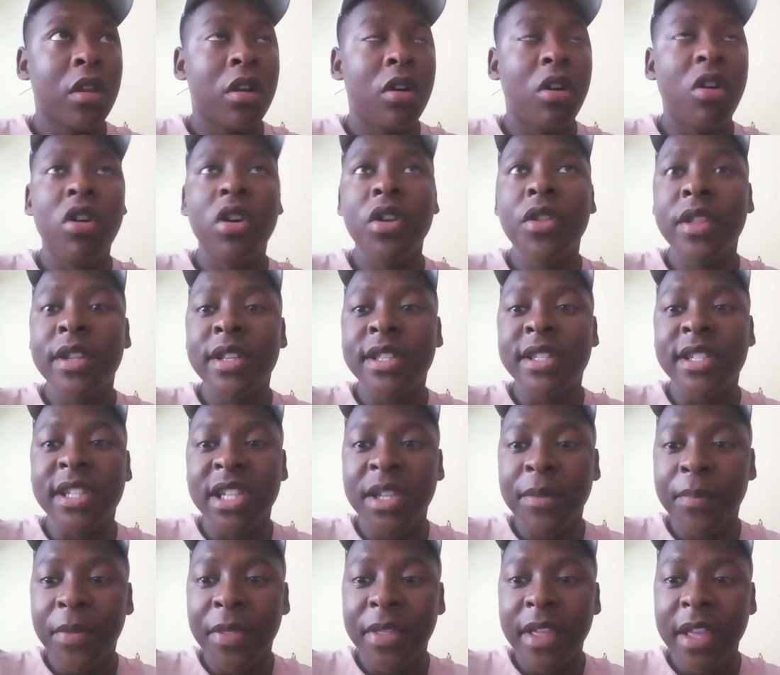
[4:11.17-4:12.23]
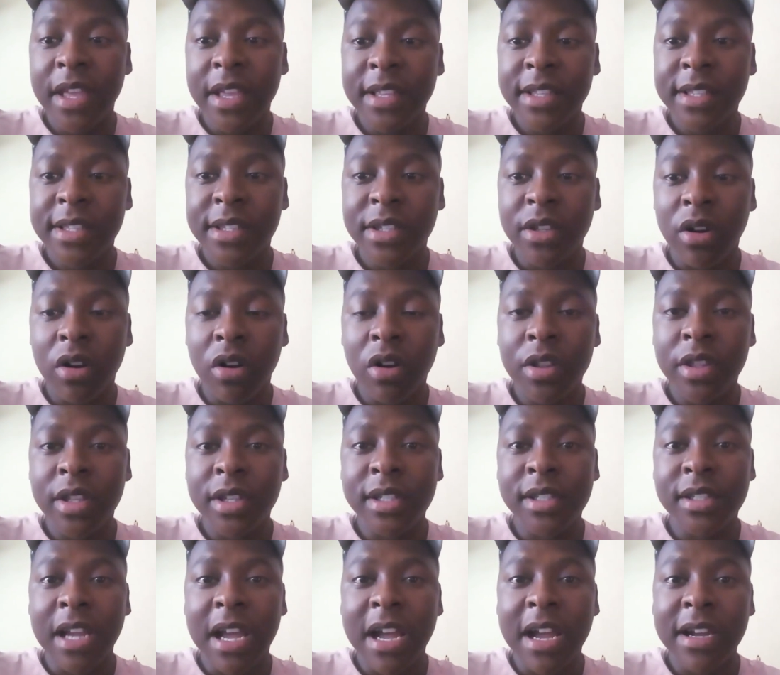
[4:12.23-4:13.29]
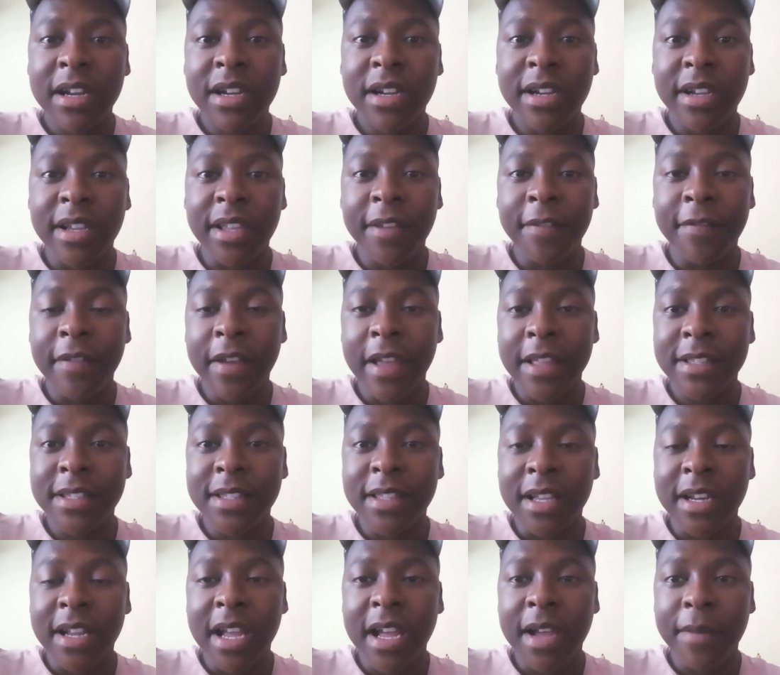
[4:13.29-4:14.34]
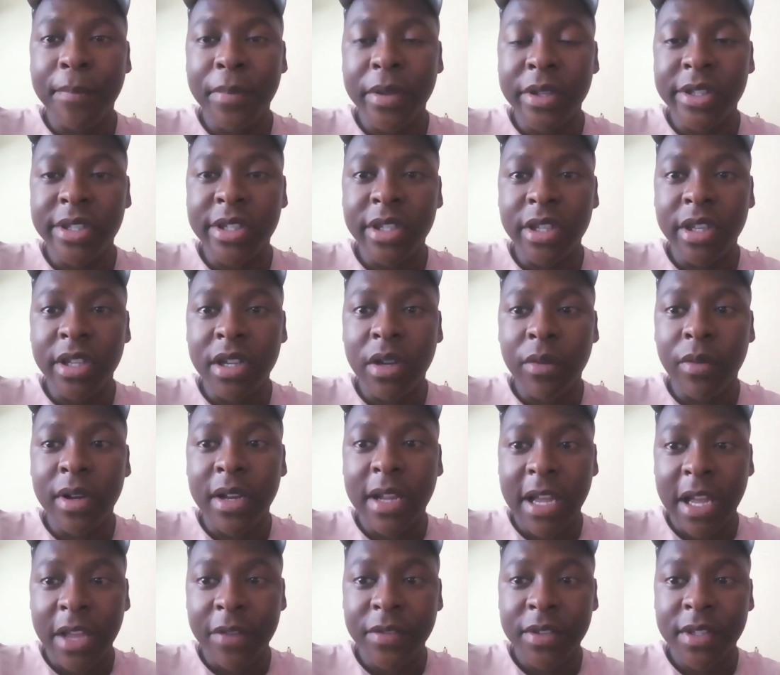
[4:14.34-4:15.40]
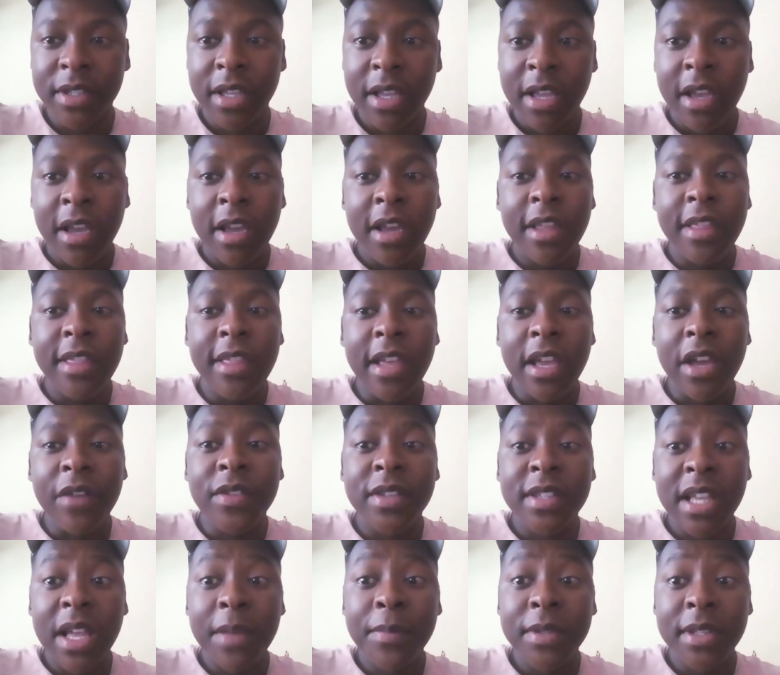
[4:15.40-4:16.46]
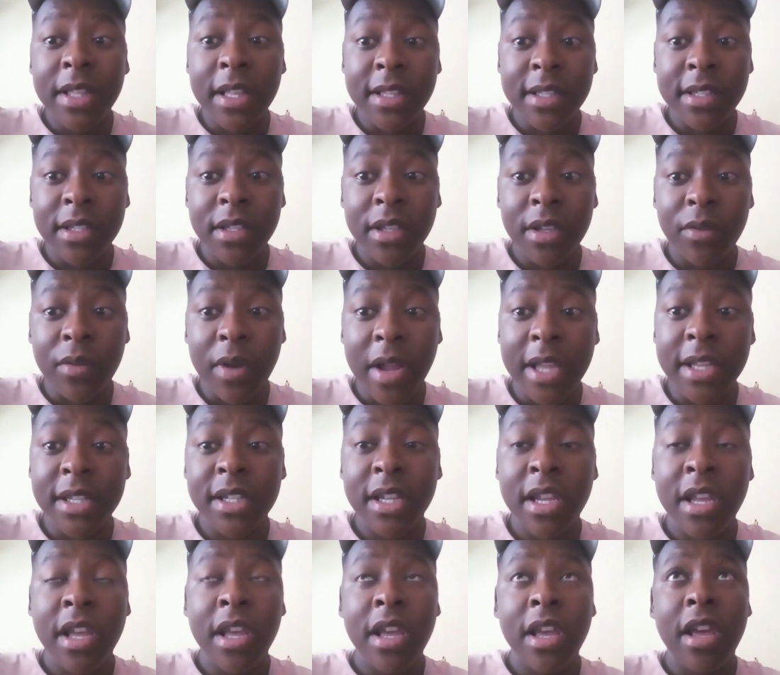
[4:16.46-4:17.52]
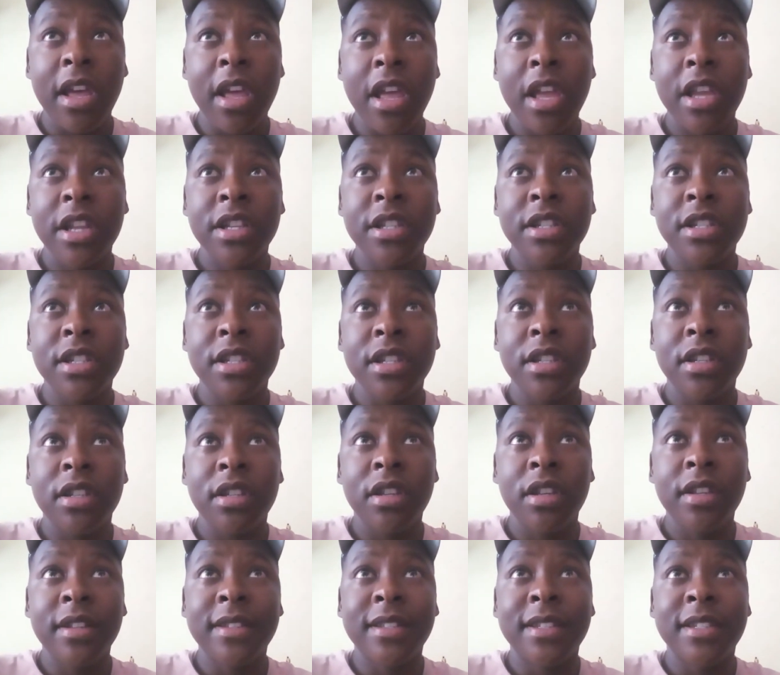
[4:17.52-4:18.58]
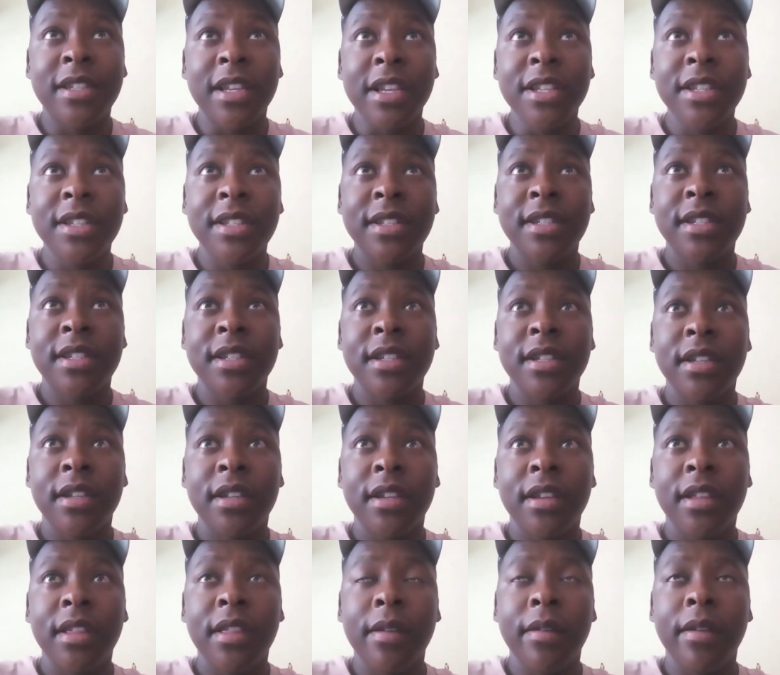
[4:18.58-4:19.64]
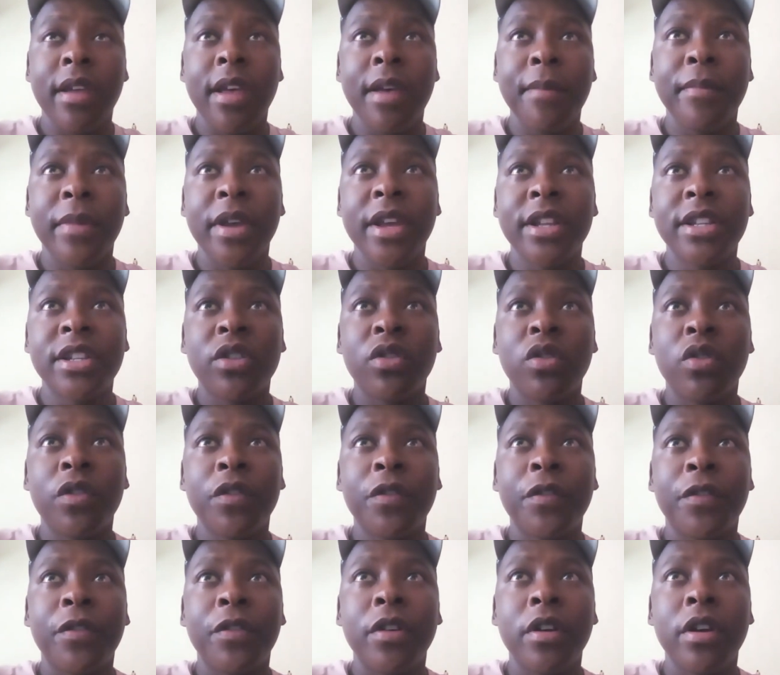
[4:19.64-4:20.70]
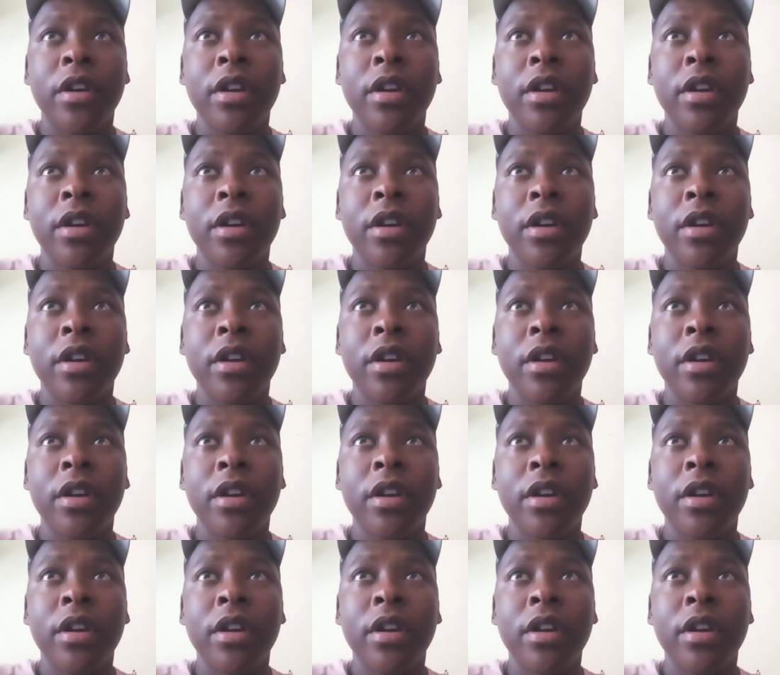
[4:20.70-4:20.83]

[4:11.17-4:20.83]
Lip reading: All the deep things, all the dark events that happens in our lives, they have substance, right? And it's just a matter of,